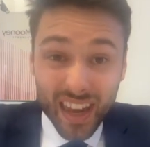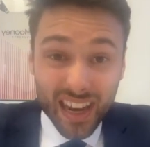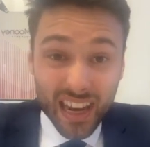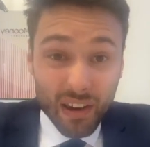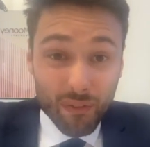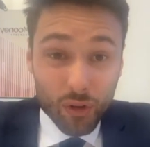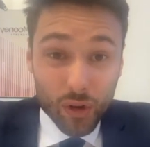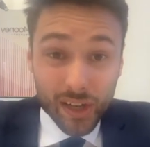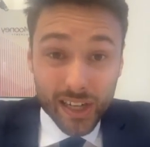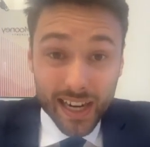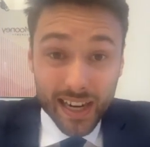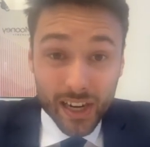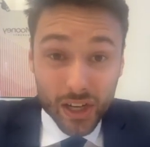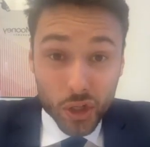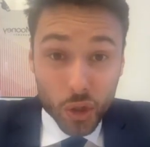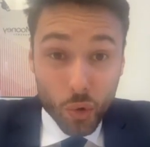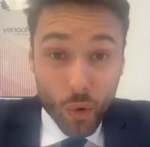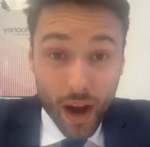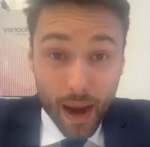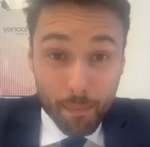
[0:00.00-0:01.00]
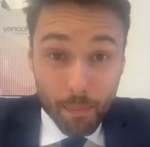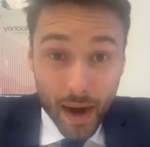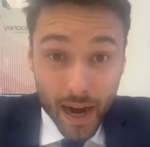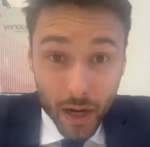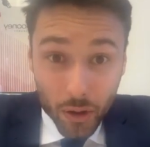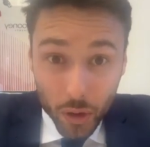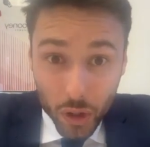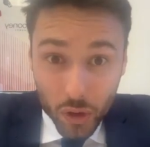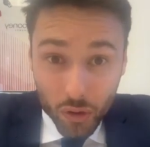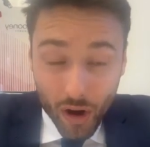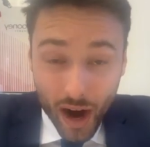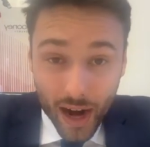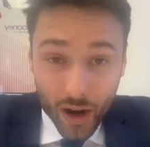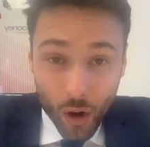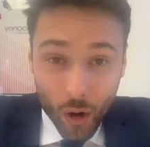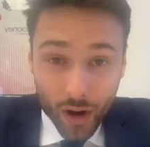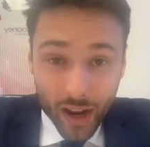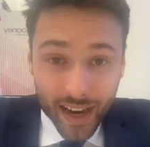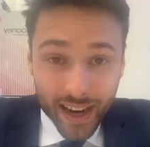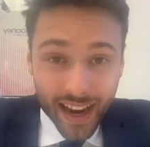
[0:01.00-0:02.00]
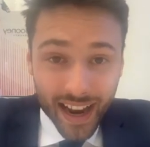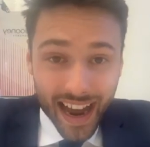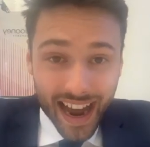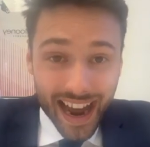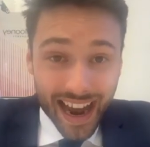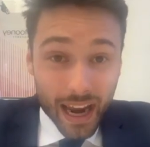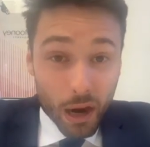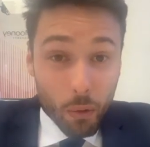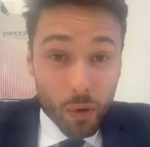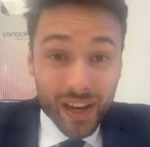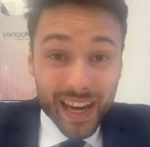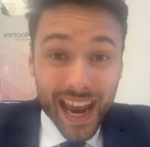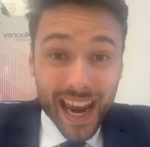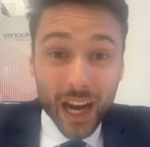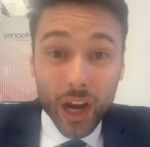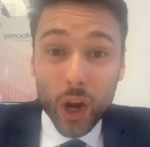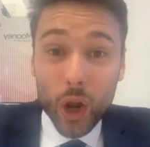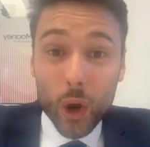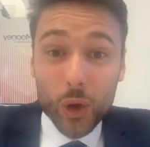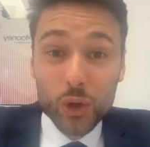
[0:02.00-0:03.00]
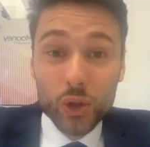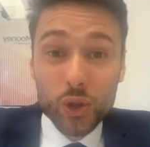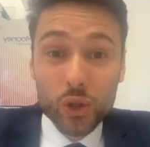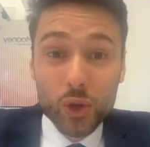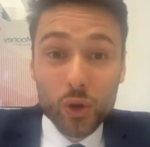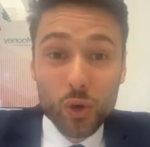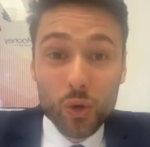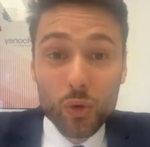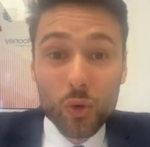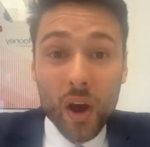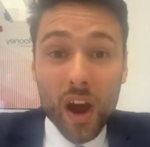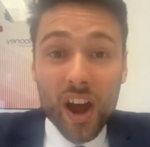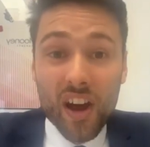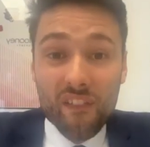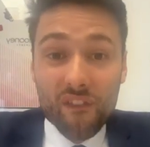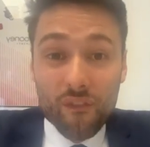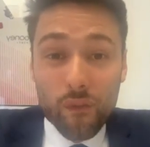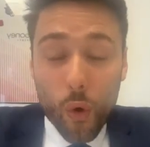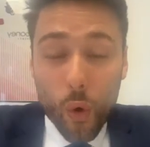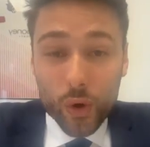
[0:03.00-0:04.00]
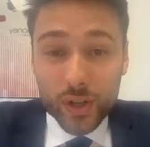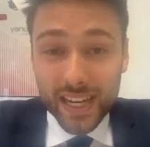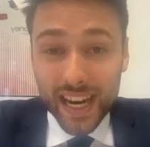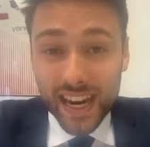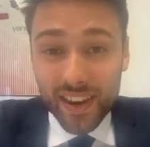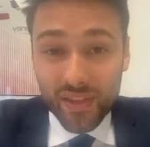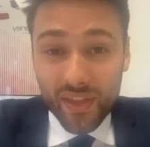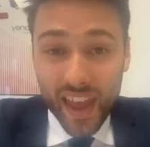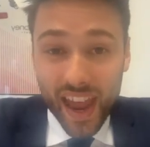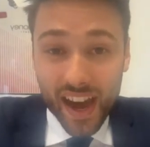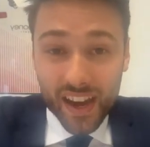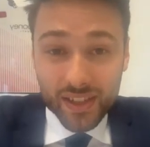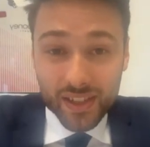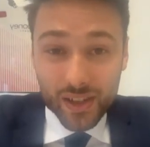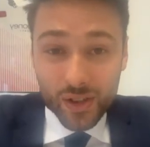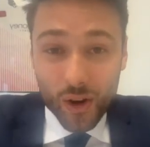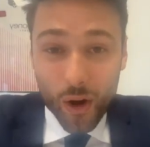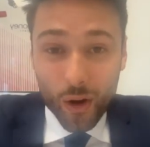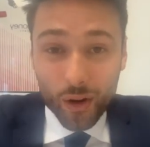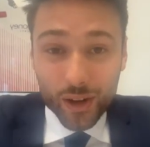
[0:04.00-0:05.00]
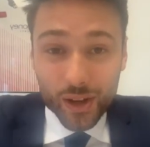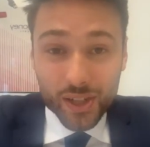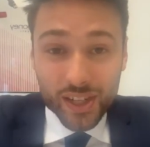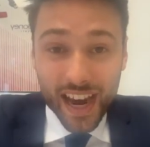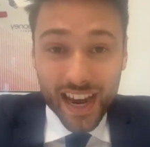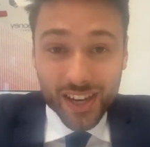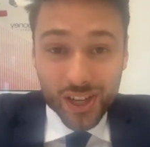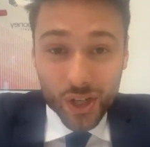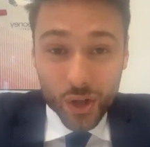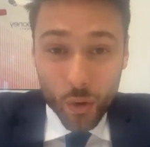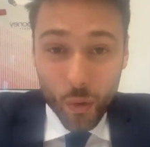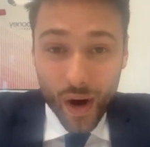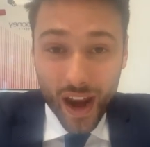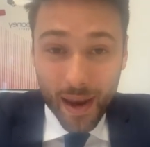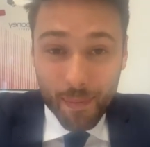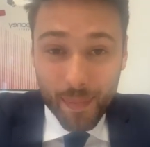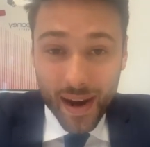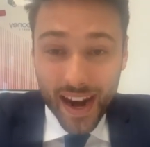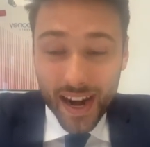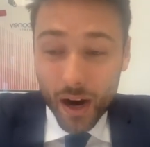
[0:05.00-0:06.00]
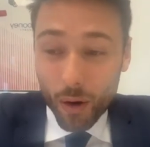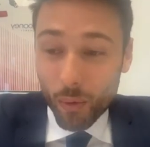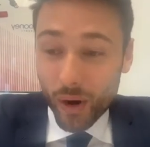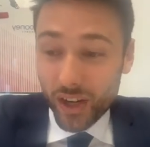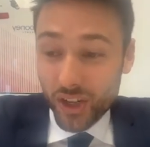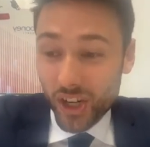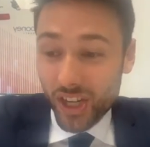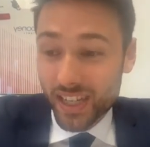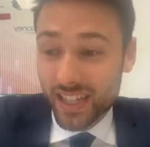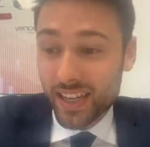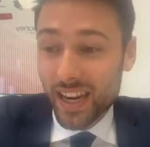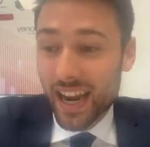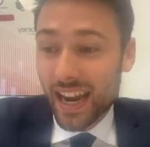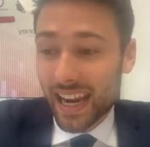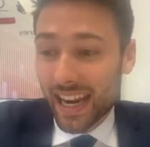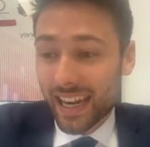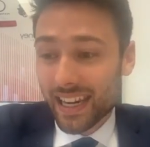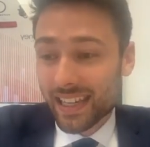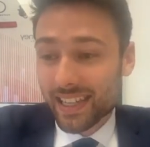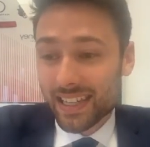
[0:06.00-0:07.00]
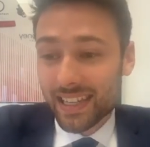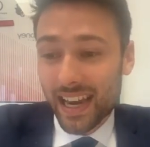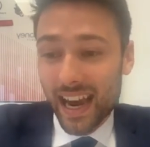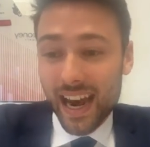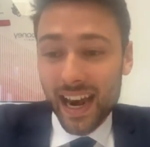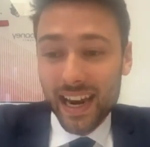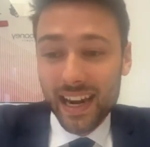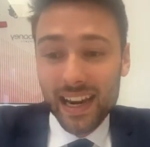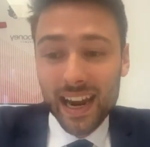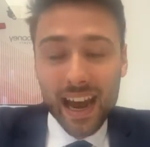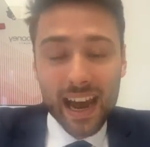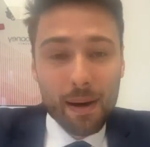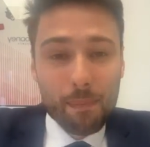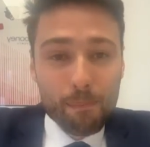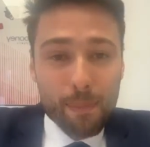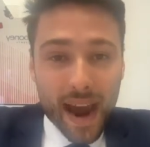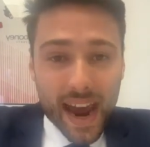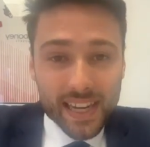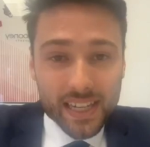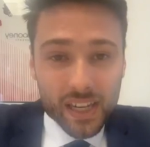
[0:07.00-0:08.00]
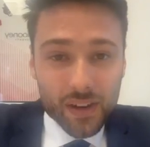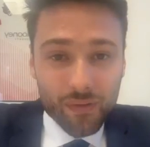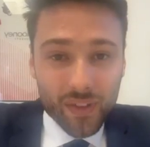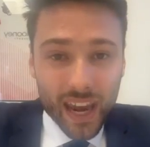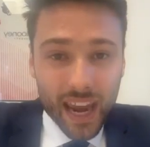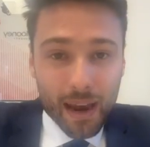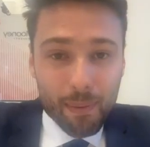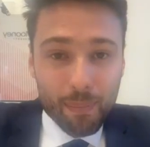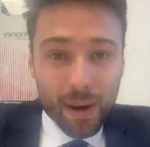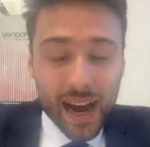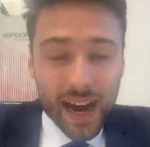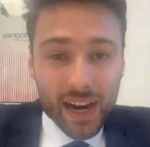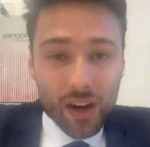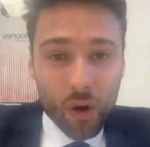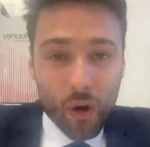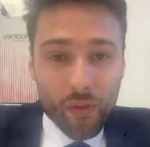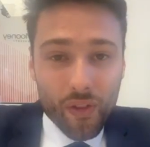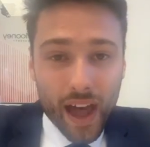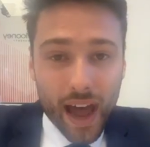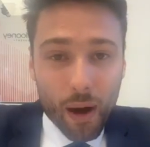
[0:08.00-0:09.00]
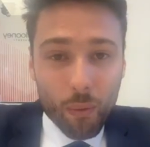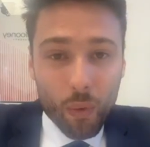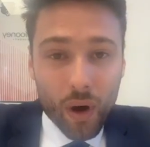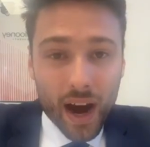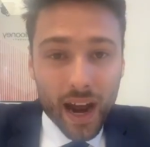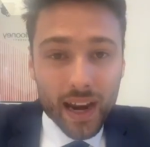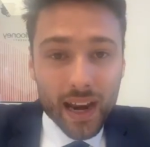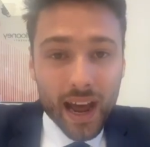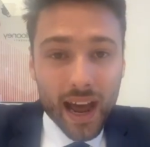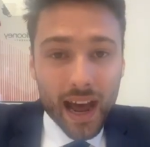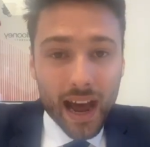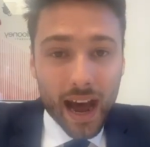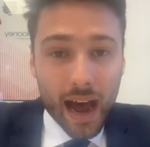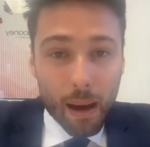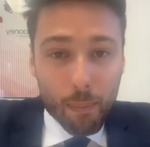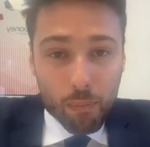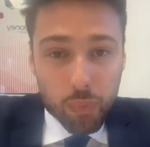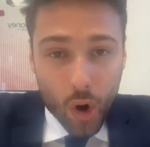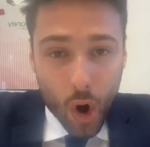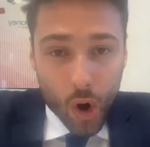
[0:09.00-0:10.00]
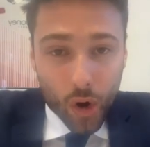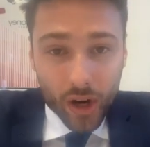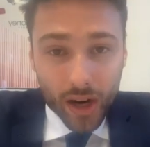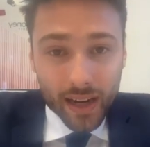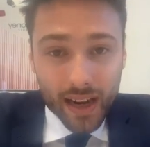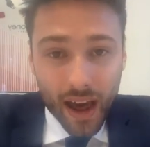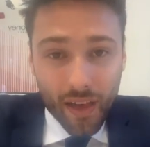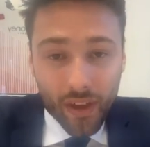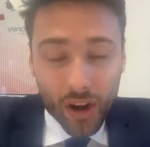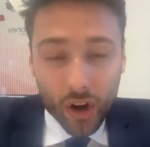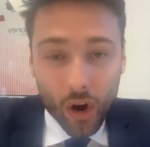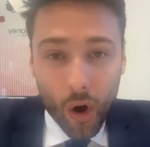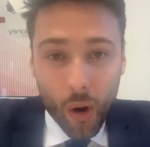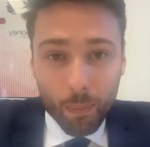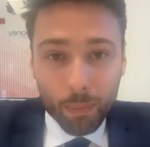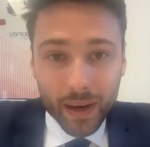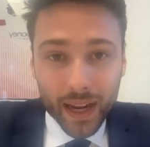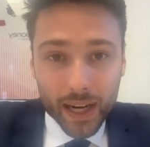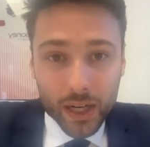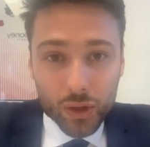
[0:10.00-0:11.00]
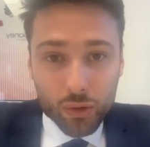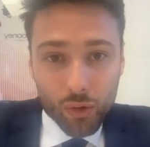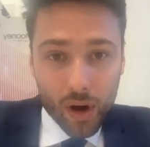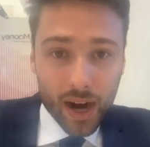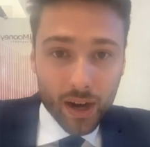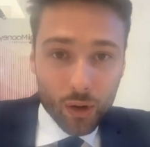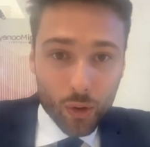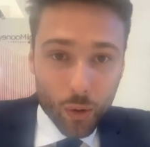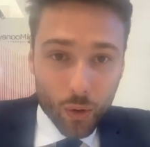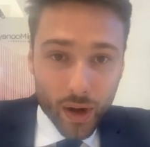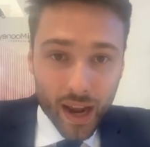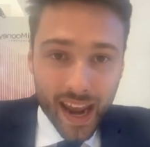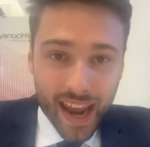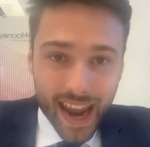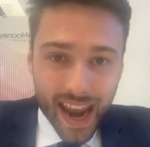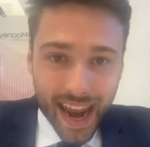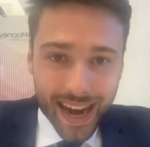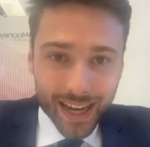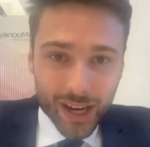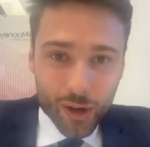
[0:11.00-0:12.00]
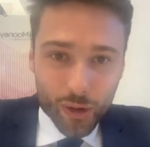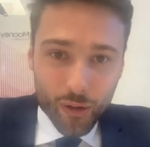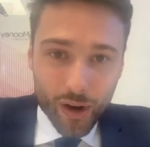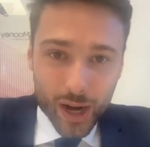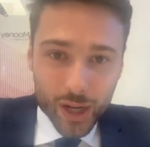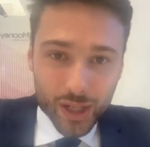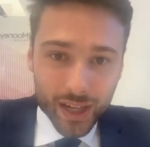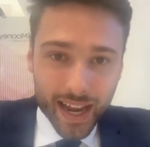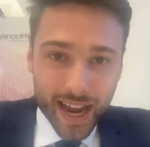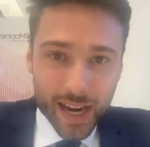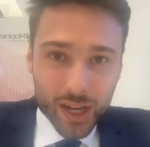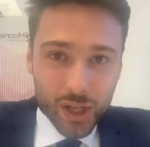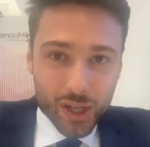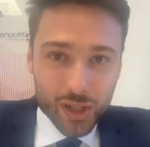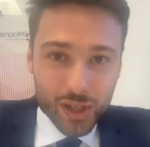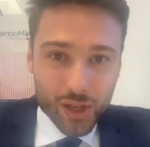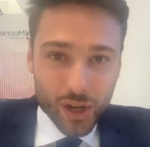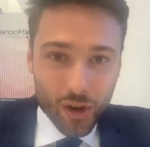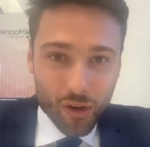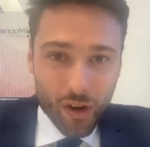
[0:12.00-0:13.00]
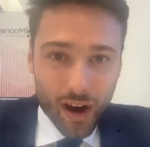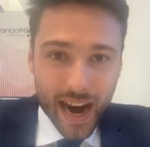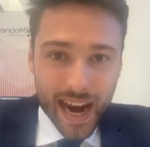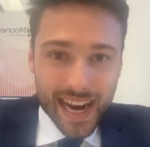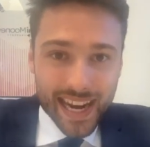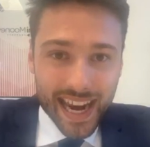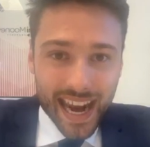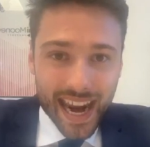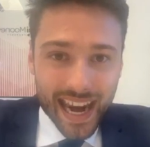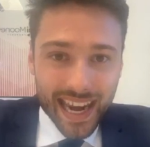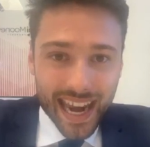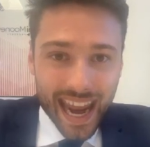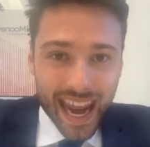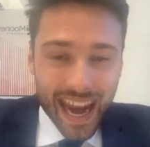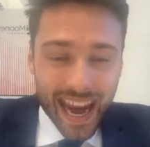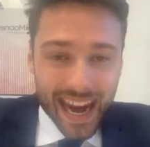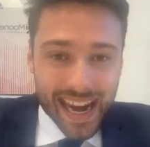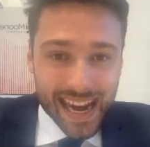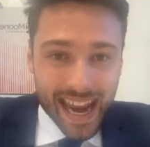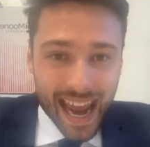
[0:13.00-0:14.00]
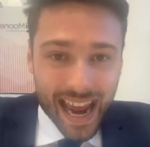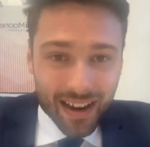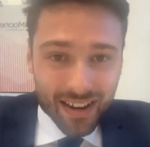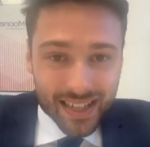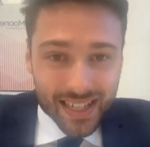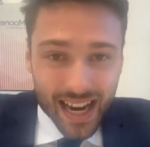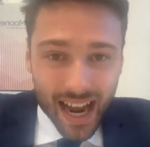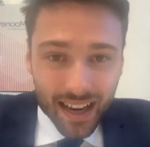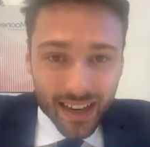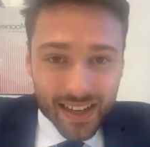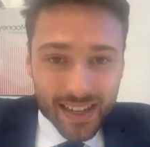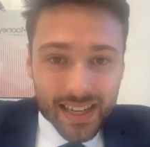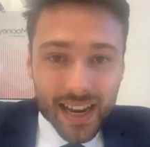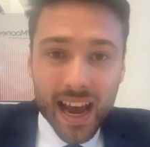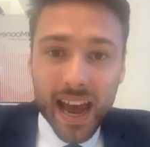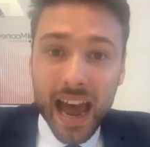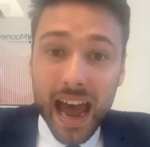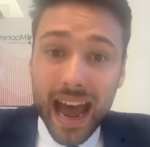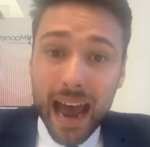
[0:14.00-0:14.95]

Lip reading: I think if you did a square meterage rate on it, it would get close to $14,000 a square metre, which is insane. Massive campaign on that one, broke another complex record, and congratulations to Craig and Anne, our sellers.